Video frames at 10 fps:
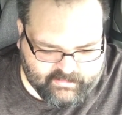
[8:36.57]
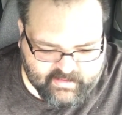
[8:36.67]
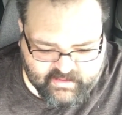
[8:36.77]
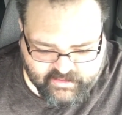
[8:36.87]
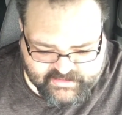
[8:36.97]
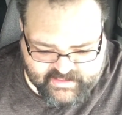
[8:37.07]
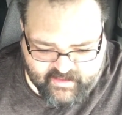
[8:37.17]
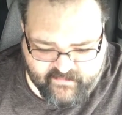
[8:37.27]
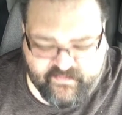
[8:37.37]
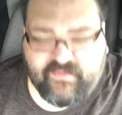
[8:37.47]
Get
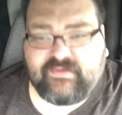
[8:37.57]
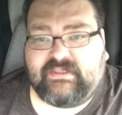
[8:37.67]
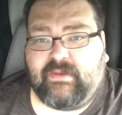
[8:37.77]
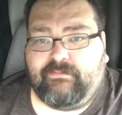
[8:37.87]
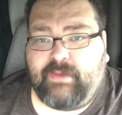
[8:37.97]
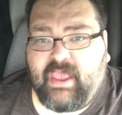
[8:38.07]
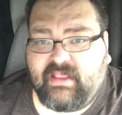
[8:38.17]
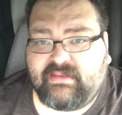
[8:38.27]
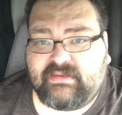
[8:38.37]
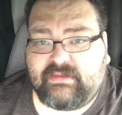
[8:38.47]
yourself some
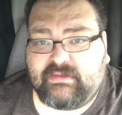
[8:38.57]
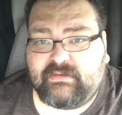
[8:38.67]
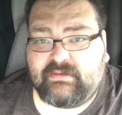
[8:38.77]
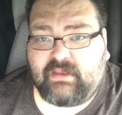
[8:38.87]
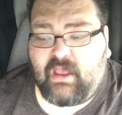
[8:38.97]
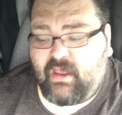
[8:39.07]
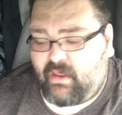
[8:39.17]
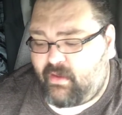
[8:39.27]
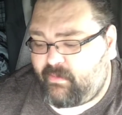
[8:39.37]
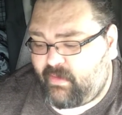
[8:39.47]
pens,
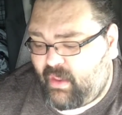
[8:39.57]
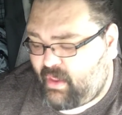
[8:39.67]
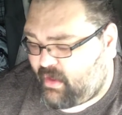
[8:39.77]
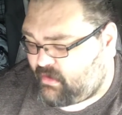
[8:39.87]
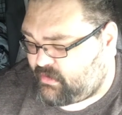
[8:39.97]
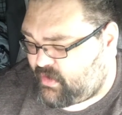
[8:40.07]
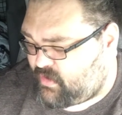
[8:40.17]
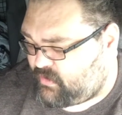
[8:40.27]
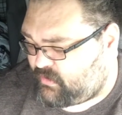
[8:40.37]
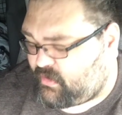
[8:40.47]
and
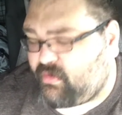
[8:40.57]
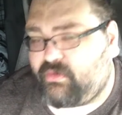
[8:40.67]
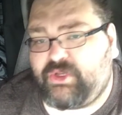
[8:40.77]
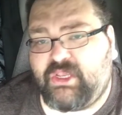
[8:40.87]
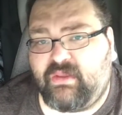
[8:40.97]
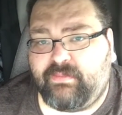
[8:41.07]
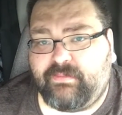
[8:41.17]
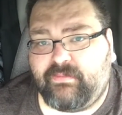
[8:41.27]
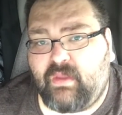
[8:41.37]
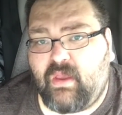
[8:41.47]
don't go cheap.
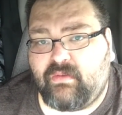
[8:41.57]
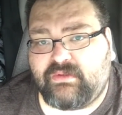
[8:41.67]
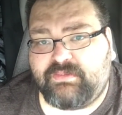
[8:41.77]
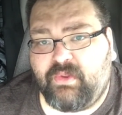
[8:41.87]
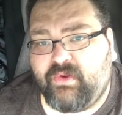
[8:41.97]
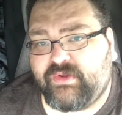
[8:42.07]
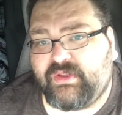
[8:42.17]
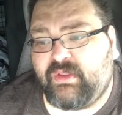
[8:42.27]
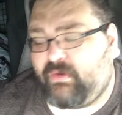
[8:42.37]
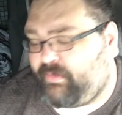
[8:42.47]
Splurge
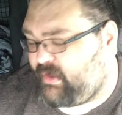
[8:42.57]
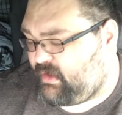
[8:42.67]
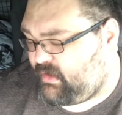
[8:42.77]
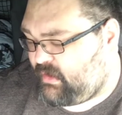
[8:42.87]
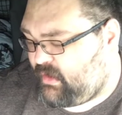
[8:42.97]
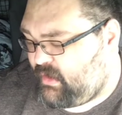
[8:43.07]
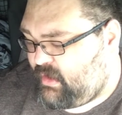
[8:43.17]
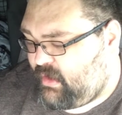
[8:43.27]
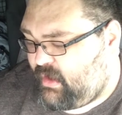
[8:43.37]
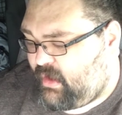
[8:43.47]
a little bit.
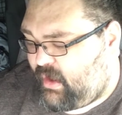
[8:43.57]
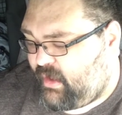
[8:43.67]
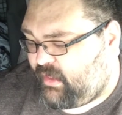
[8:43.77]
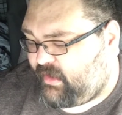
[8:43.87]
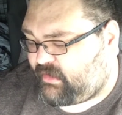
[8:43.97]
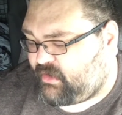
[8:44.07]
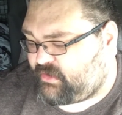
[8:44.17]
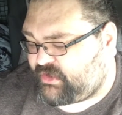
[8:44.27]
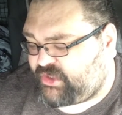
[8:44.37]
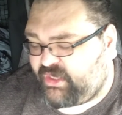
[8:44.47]
I like
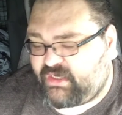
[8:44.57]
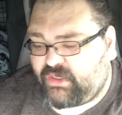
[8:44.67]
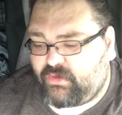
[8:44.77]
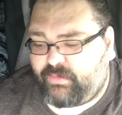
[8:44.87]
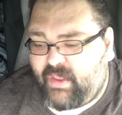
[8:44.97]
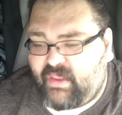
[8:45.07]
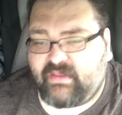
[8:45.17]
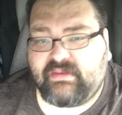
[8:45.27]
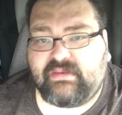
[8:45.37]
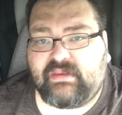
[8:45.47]
those G2
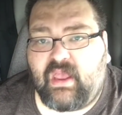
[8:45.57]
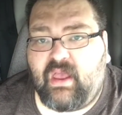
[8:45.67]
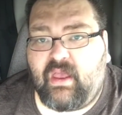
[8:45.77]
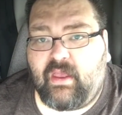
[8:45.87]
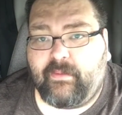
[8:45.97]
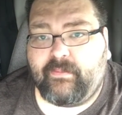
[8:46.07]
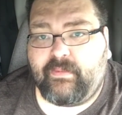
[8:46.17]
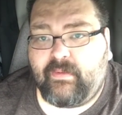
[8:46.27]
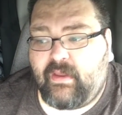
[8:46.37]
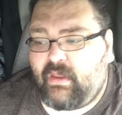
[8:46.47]
pens
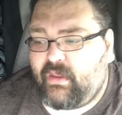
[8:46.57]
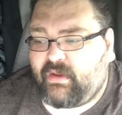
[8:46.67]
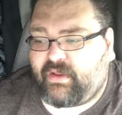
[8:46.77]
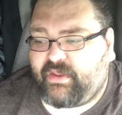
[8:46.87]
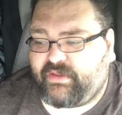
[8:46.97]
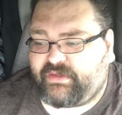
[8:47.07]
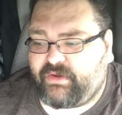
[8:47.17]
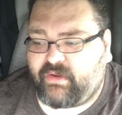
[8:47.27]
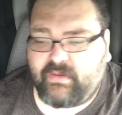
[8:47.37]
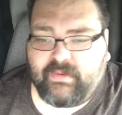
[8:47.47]
because
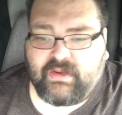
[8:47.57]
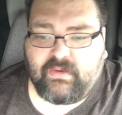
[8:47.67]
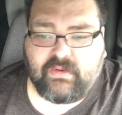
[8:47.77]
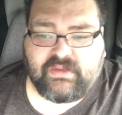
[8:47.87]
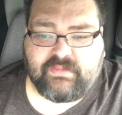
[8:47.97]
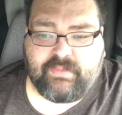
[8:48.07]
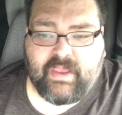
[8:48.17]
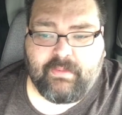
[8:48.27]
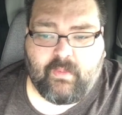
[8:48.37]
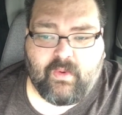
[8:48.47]
you're going to be doing some
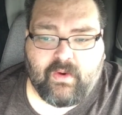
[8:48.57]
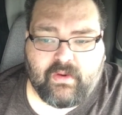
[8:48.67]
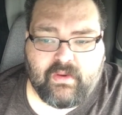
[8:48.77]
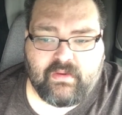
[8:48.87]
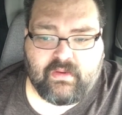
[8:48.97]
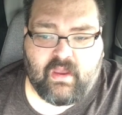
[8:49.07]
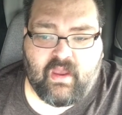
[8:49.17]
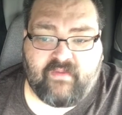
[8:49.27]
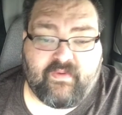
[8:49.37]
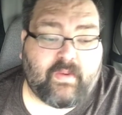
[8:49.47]
paperwork
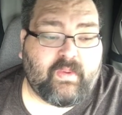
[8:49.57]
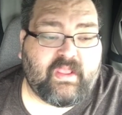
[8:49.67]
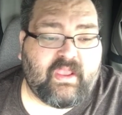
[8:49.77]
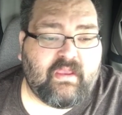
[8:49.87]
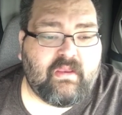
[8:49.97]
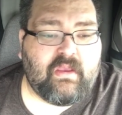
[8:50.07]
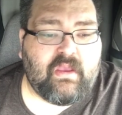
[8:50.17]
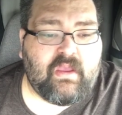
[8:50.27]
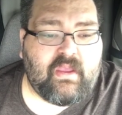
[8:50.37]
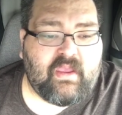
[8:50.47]
frequently
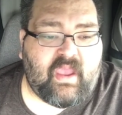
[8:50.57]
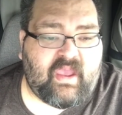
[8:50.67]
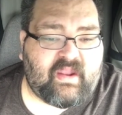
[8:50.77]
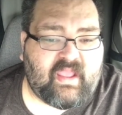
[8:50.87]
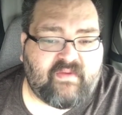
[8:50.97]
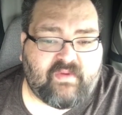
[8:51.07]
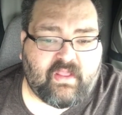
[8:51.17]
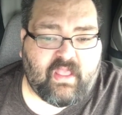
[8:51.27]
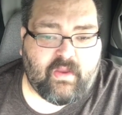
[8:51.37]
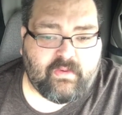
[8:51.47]
at every
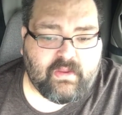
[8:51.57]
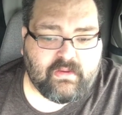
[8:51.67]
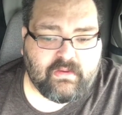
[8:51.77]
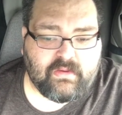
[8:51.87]
load.